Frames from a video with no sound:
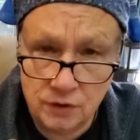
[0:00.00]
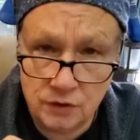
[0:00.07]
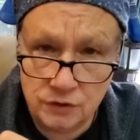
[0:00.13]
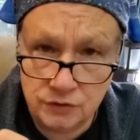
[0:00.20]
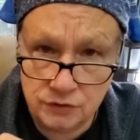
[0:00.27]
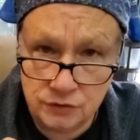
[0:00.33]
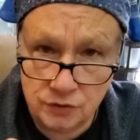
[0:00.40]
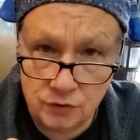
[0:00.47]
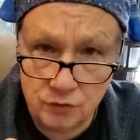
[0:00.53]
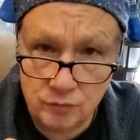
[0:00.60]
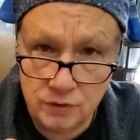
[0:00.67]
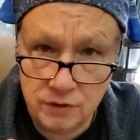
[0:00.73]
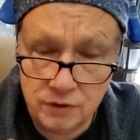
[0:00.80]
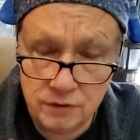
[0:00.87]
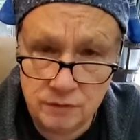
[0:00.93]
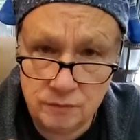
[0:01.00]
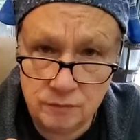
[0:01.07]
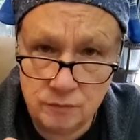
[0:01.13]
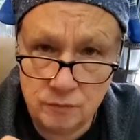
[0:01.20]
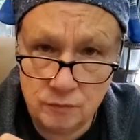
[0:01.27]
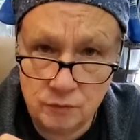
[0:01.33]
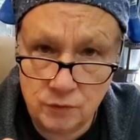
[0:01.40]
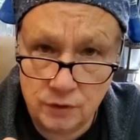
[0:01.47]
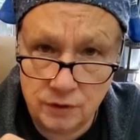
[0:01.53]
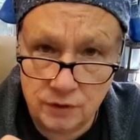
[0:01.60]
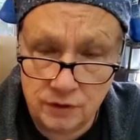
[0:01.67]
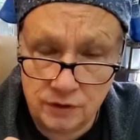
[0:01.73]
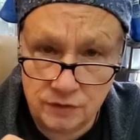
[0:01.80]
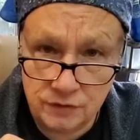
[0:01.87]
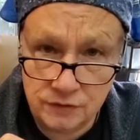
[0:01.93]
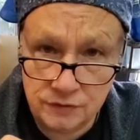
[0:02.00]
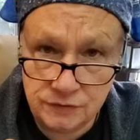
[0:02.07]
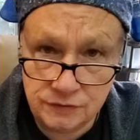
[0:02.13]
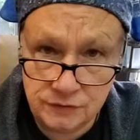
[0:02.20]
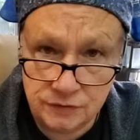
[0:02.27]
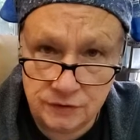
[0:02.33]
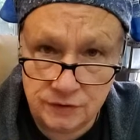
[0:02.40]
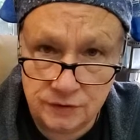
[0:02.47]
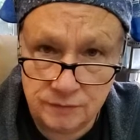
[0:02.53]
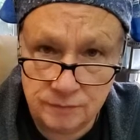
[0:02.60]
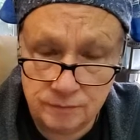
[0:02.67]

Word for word: Show me what I need to see.